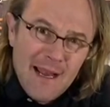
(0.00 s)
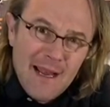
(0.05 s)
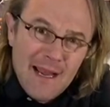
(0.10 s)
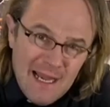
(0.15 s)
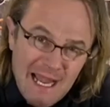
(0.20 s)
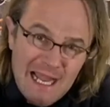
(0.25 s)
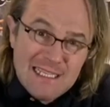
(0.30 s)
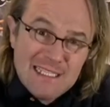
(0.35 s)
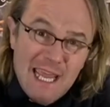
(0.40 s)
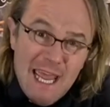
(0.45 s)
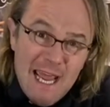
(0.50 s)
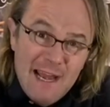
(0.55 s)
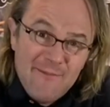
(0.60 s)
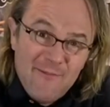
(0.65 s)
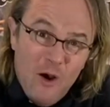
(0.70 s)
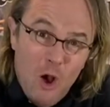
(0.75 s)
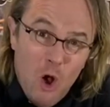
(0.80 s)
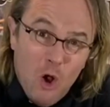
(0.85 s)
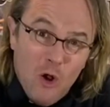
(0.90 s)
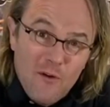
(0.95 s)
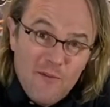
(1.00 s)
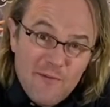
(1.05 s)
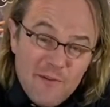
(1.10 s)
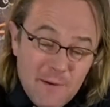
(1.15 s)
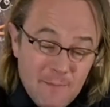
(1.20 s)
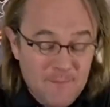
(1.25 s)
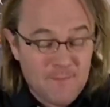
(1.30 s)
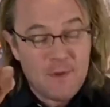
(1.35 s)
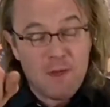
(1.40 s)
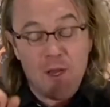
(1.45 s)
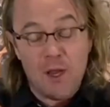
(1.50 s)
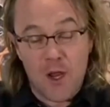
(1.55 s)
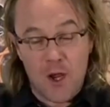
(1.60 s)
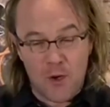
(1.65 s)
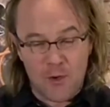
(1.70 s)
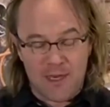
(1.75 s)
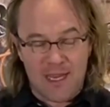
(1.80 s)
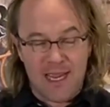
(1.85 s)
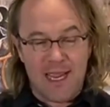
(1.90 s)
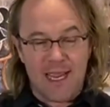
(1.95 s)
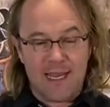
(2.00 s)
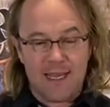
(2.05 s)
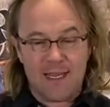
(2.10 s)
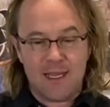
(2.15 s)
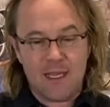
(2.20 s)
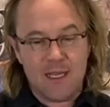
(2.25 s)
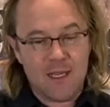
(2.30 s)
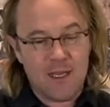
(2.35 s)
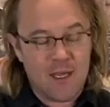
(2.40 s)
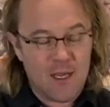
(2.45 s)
Let's get involved. Okay.